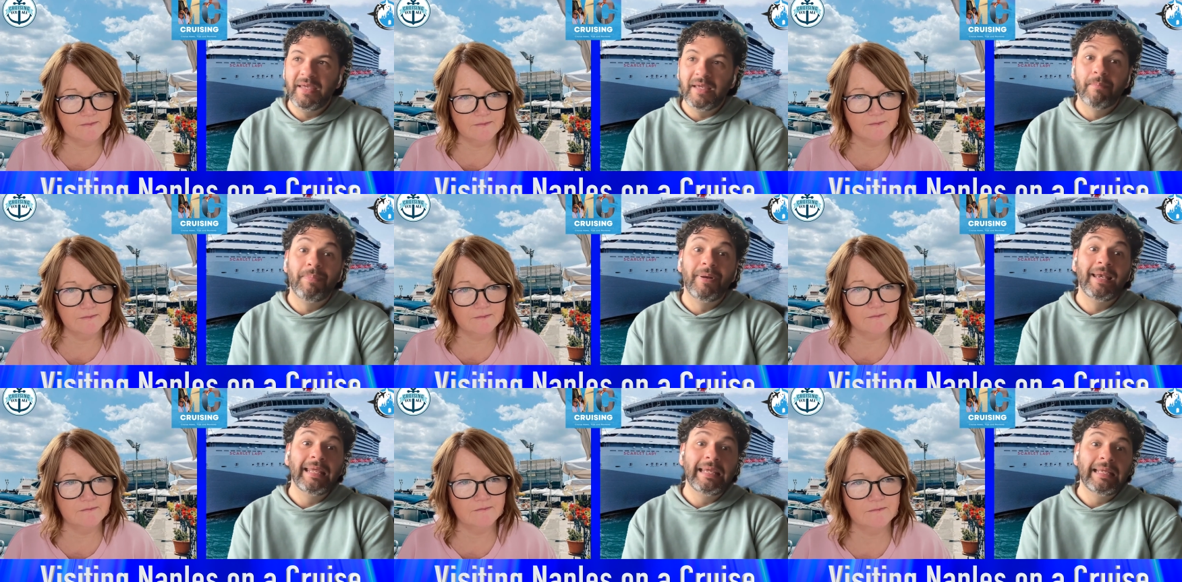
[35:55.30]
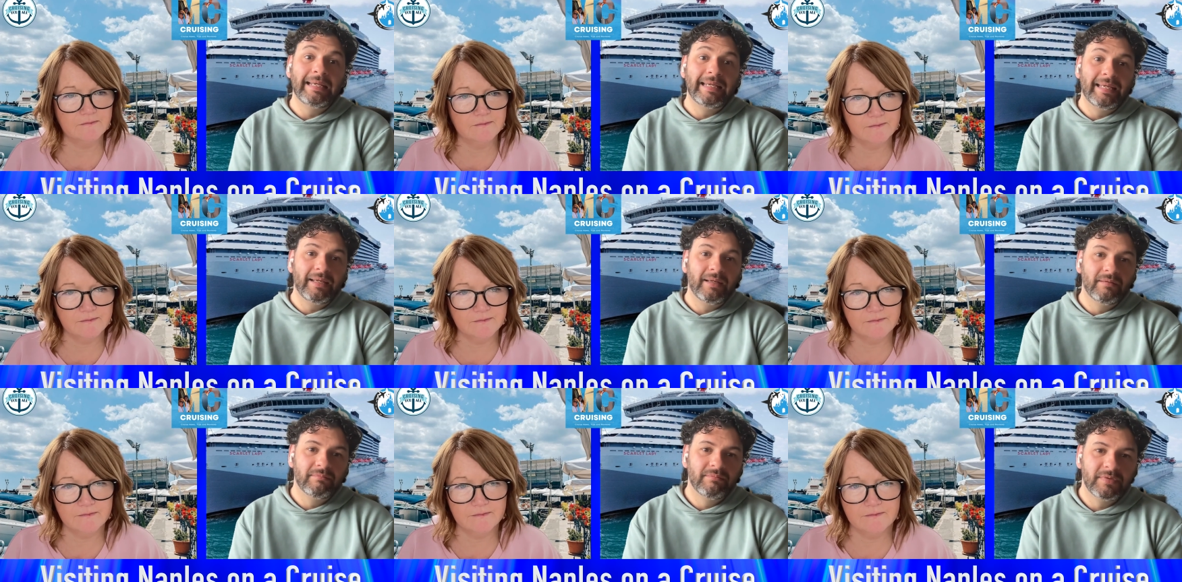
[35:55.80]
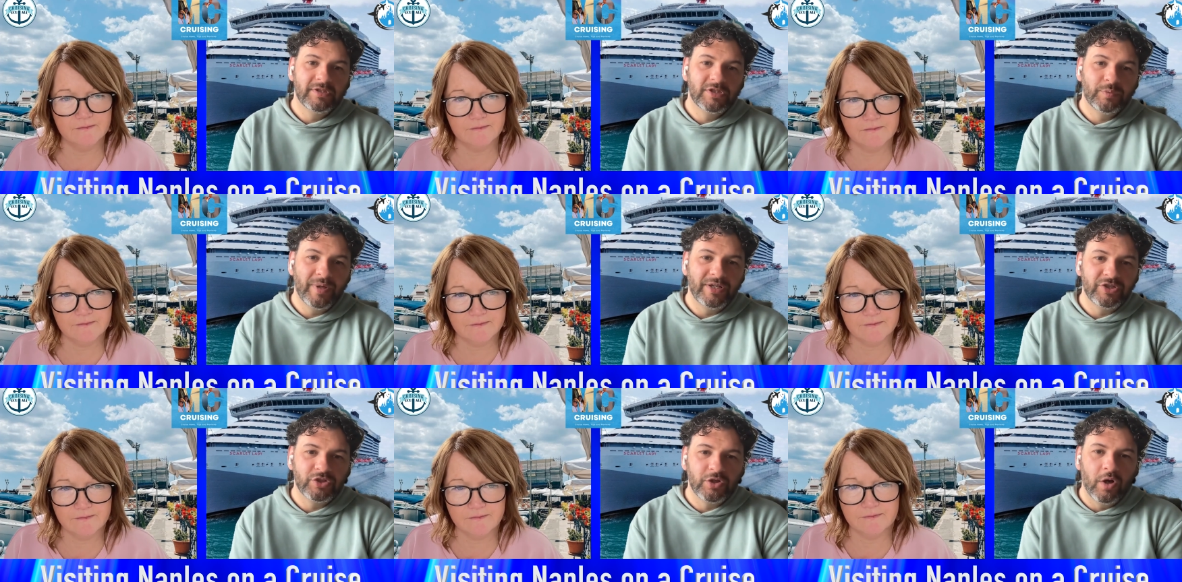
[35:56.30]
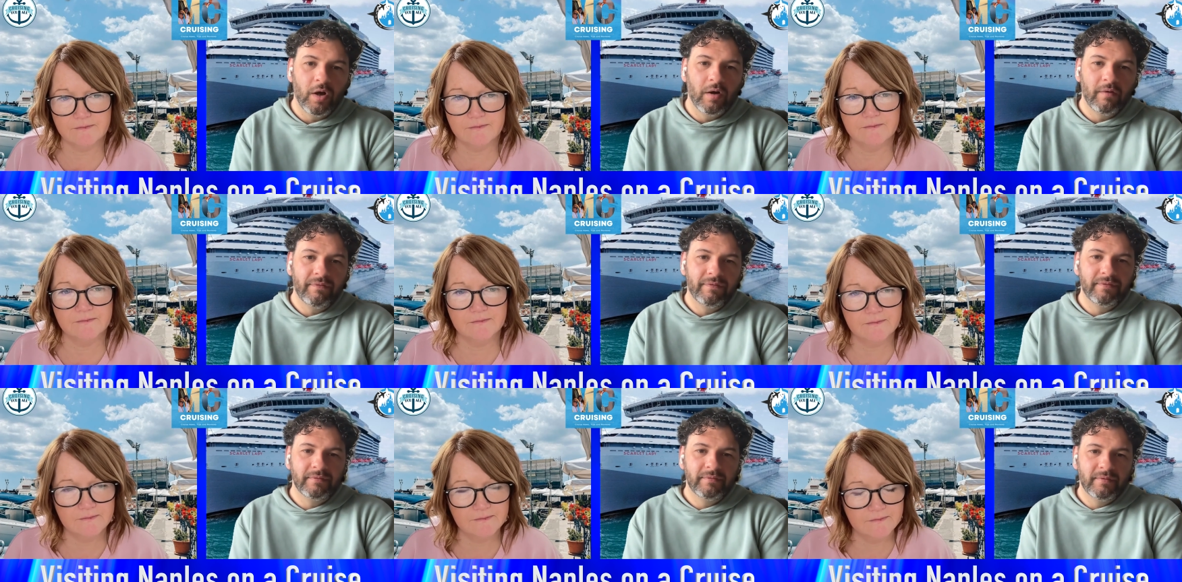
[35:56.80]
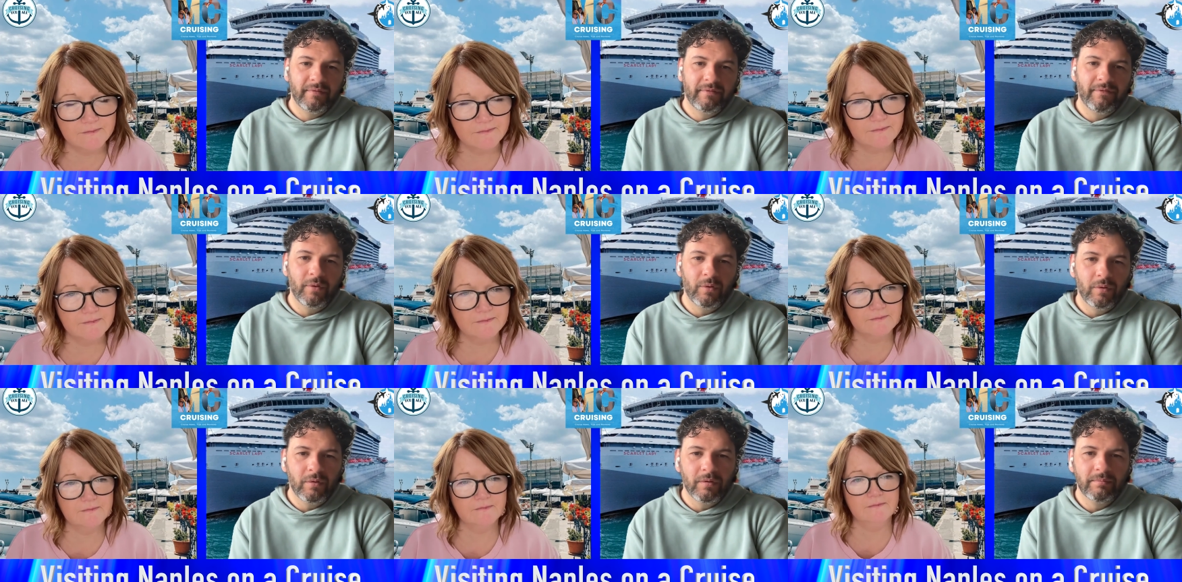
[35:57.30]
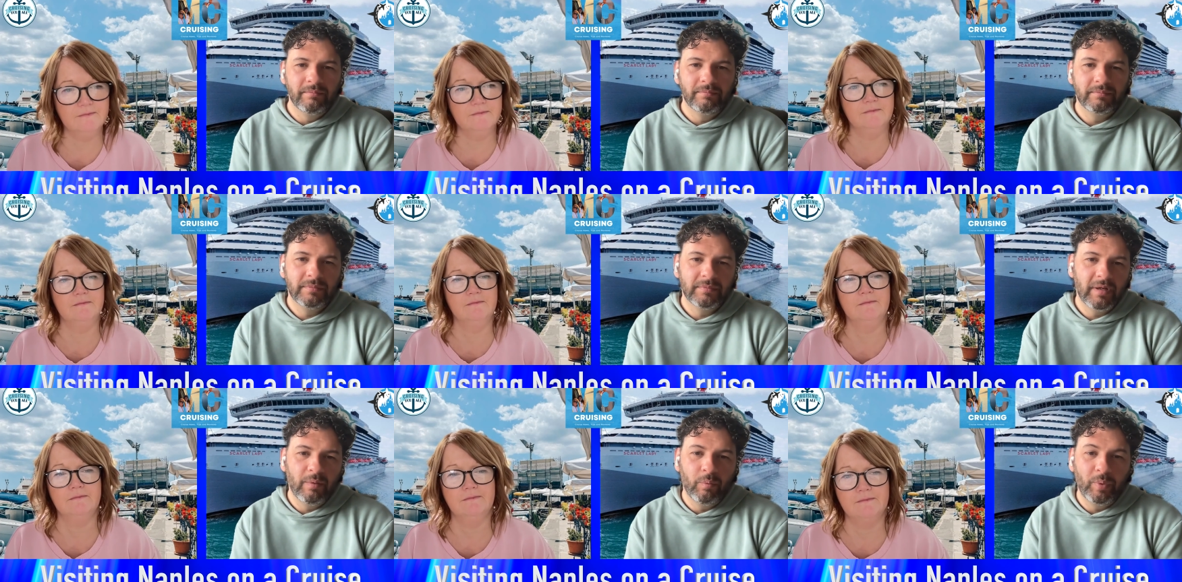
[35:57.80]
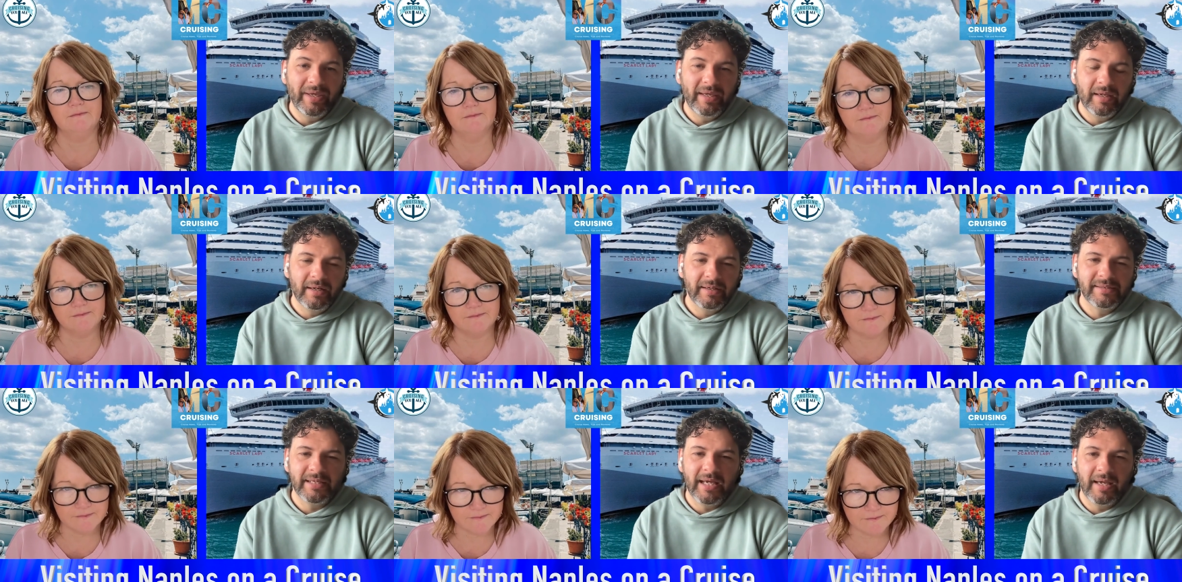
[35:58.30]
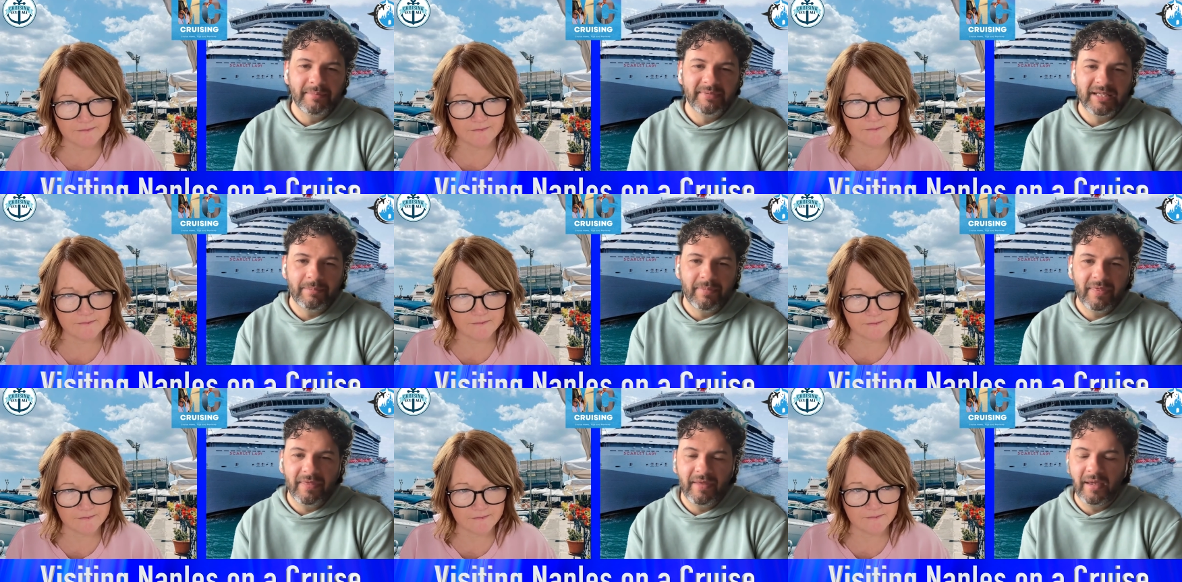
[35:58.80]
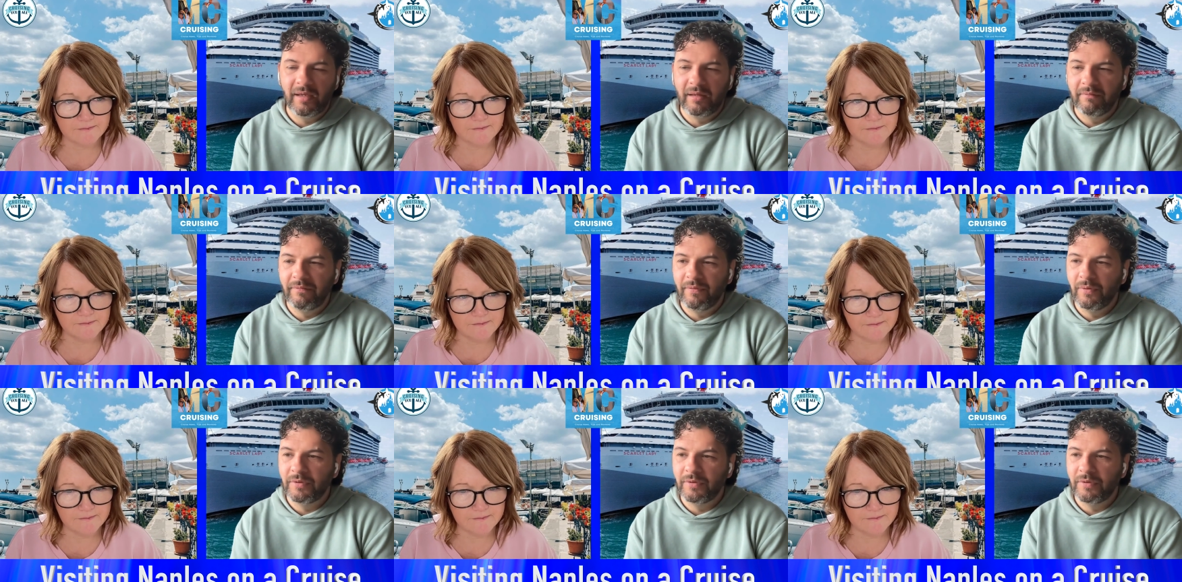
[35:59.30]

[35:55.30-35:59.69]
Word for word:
Speaker 1: be completely switched off for a week at a time type of thing.